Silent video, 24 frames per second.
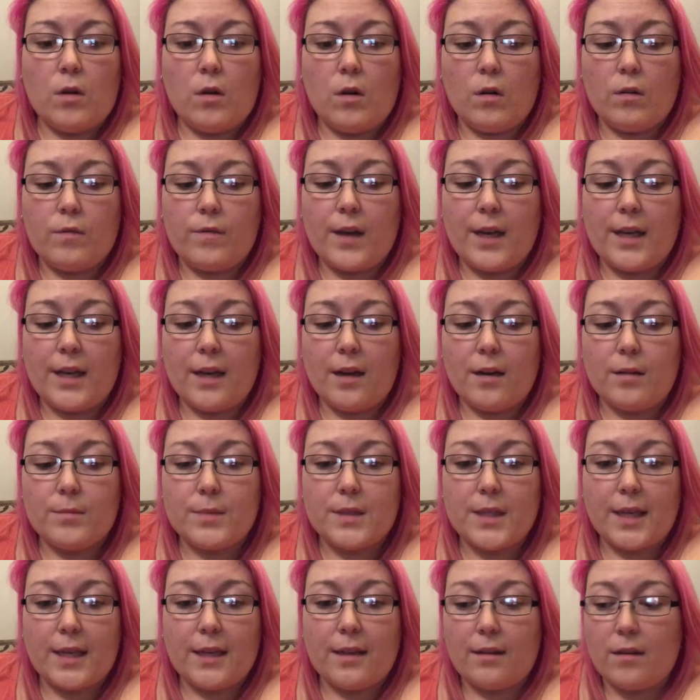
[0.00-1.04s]
of any
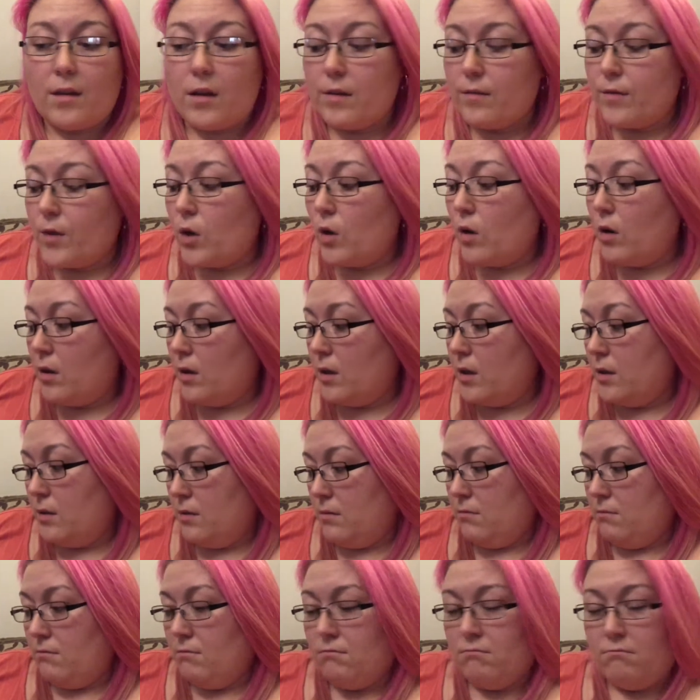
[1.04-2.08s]
update that I've got
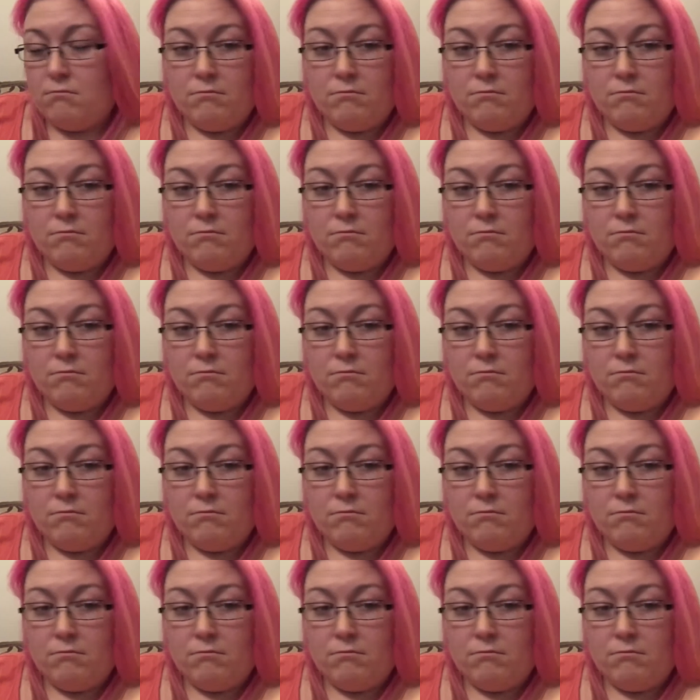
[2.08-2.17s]
and